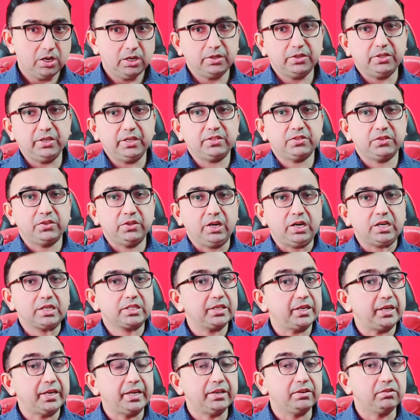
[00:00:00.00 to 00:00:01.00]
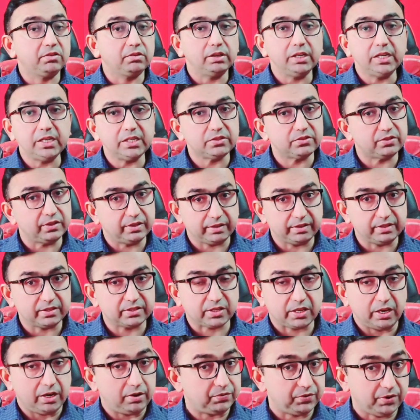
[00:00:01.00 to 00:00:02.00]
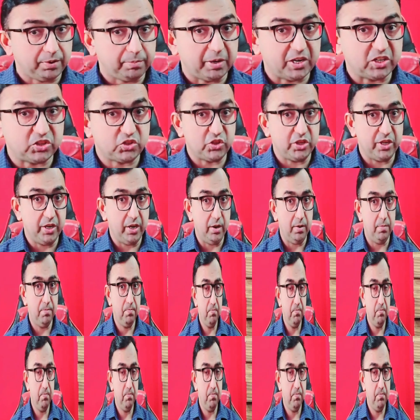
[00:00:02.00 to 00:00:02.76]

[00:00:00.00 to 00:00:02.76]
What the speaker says: does not increase the risk of dementia.